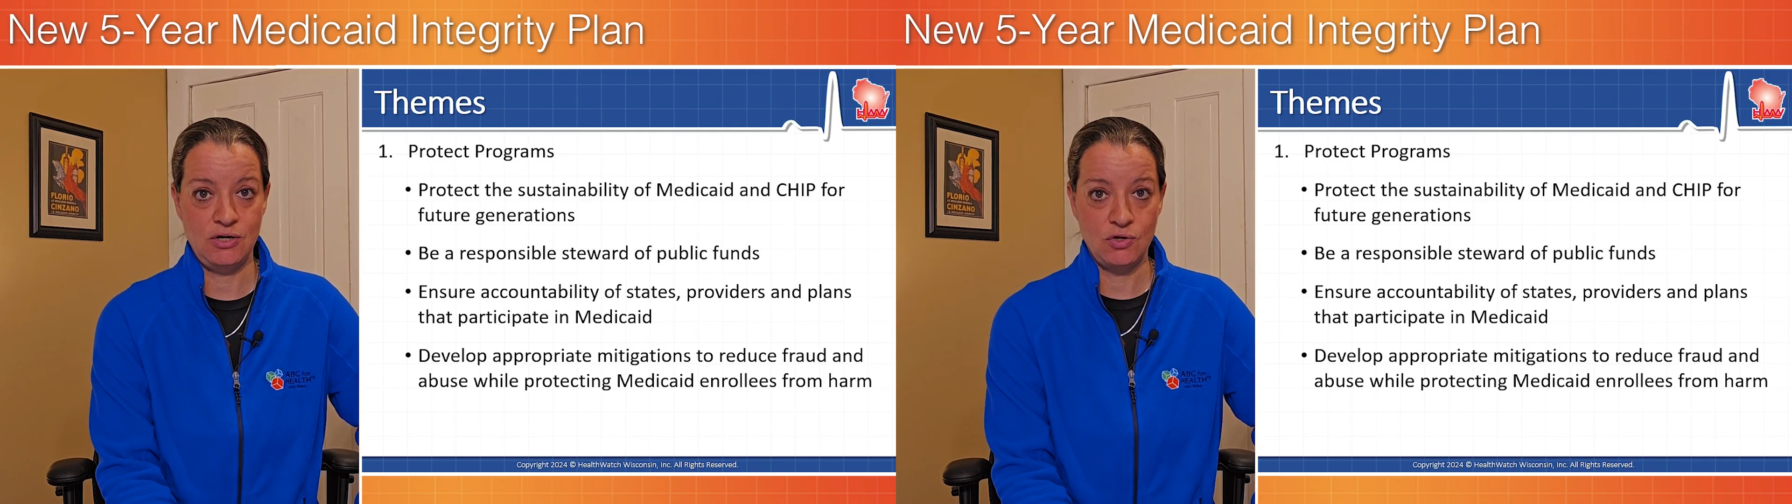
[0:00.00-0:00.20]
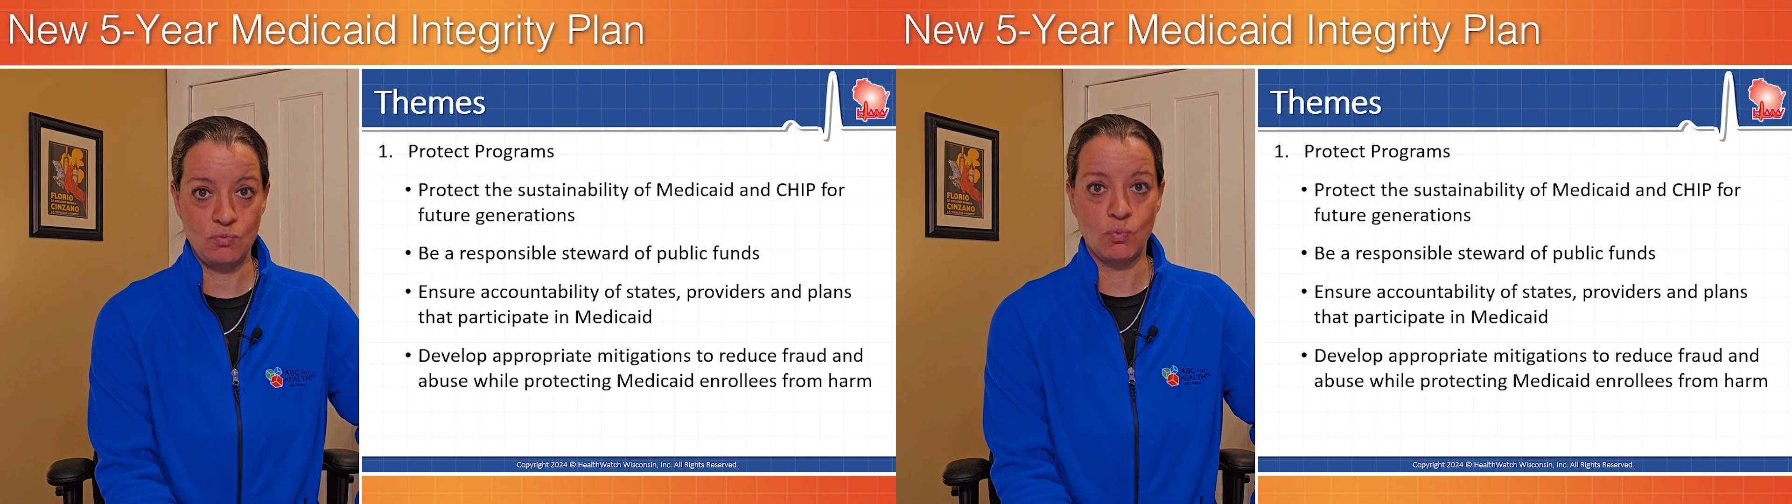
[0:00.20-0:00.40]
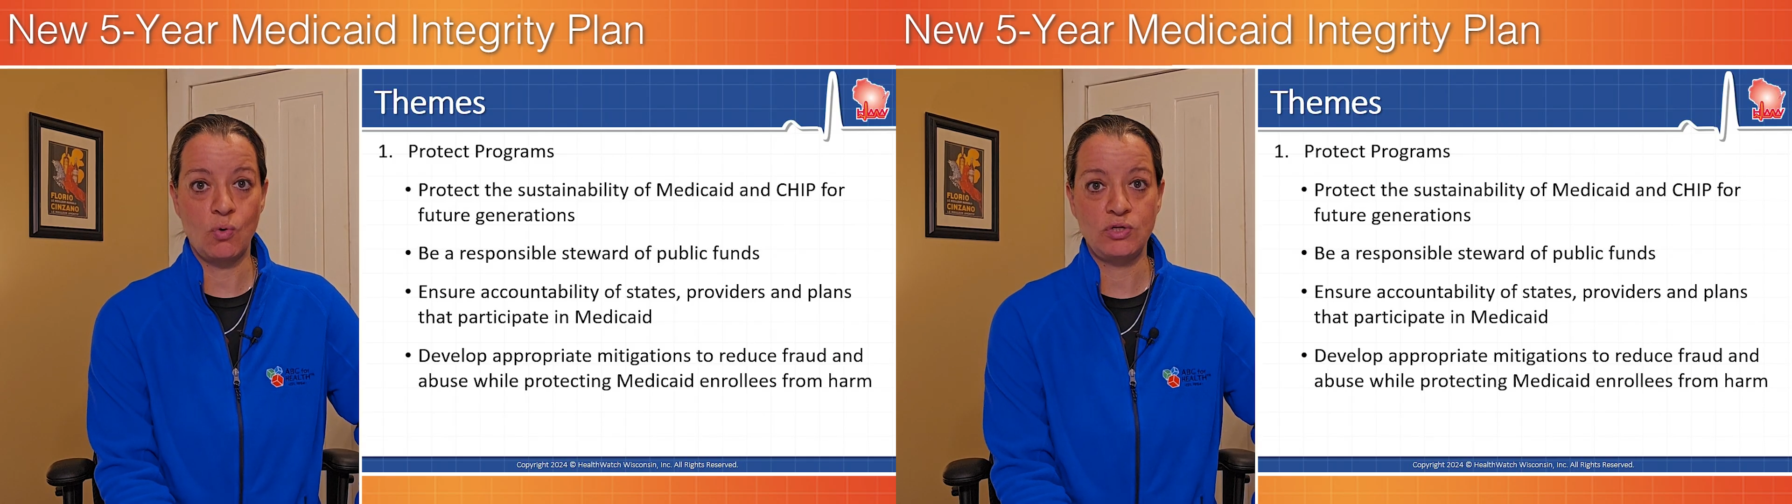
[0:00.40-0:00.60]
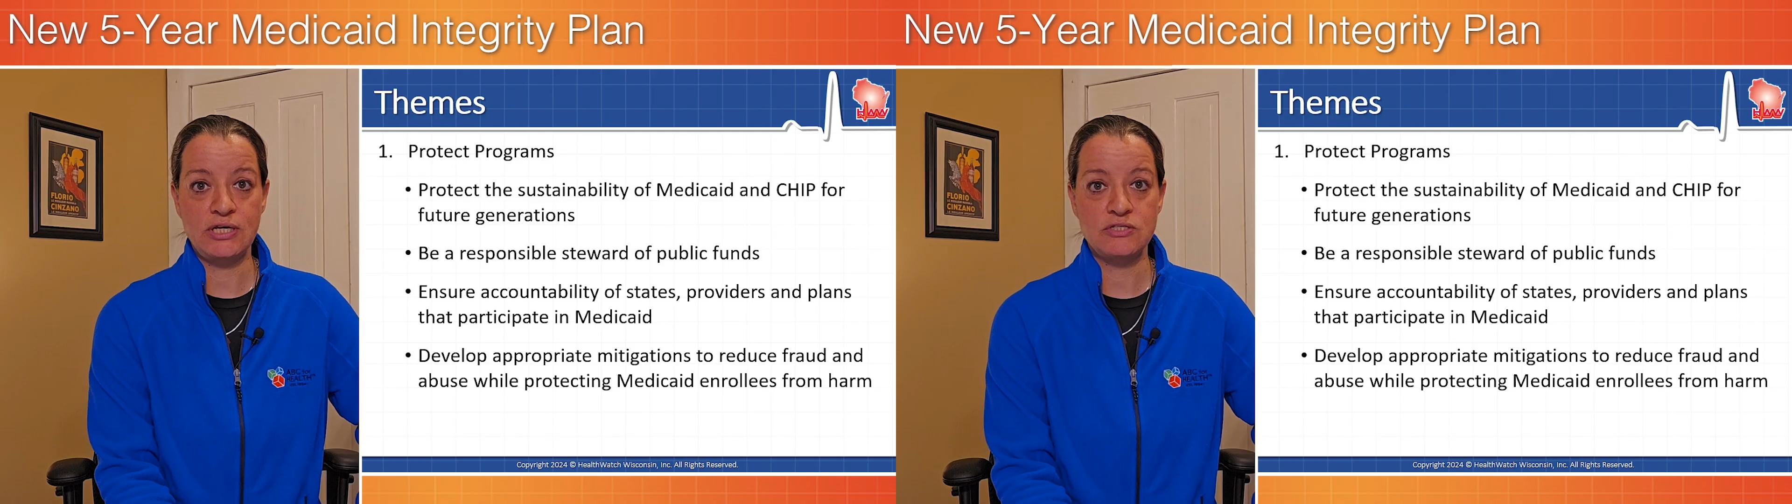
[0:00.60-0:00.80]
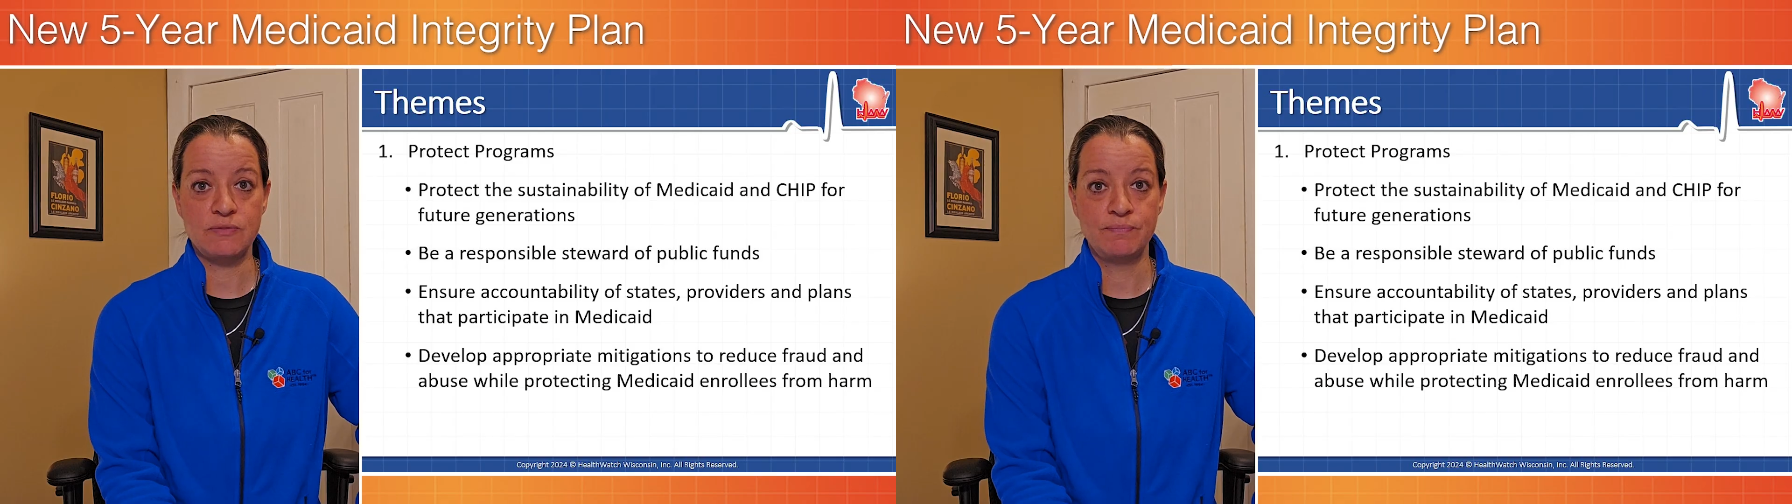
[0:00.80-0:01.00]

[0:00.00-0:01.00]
enrollees.